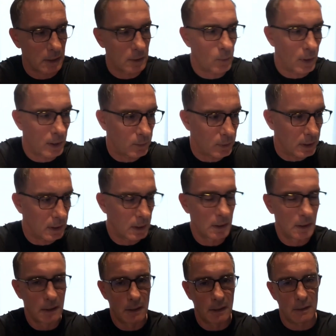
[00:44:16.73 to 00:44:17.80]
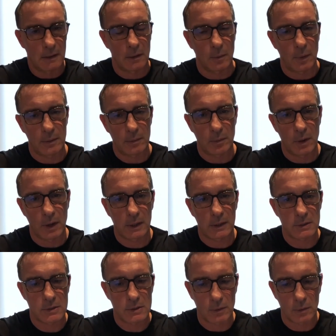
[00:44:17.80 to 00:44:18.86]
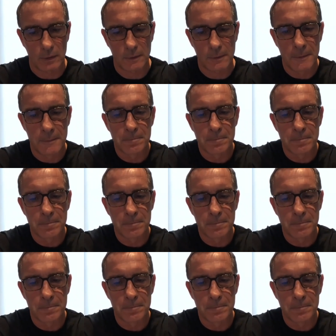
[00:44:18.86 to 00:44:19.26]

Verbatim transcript: the way we the way we work and so on.